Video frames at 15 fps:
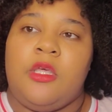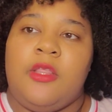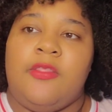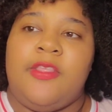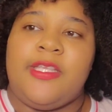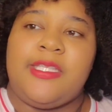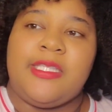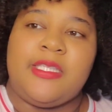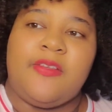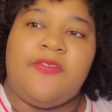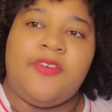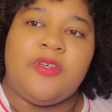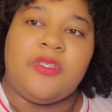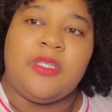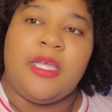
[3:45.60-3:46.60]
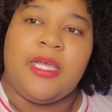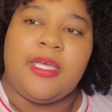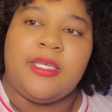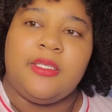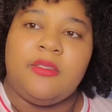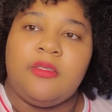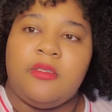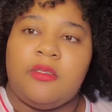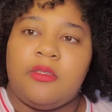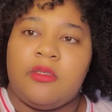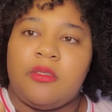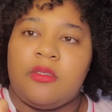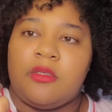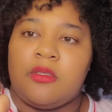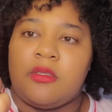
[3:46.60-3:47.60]
This is the fill line.
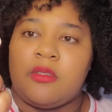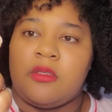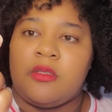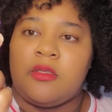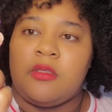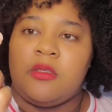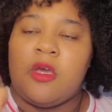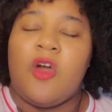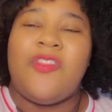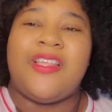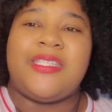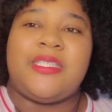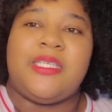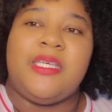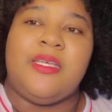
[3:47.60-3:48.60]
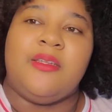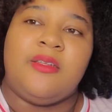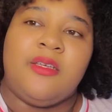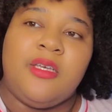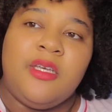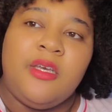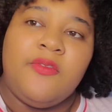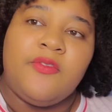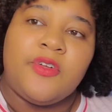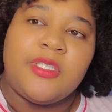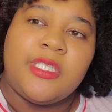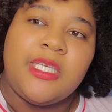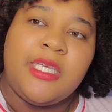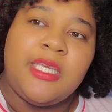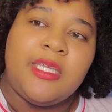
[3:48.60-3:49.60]
Oh, that's 10. For
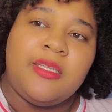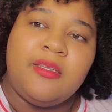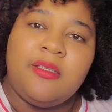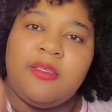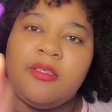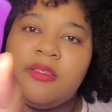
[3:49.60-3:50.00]
10.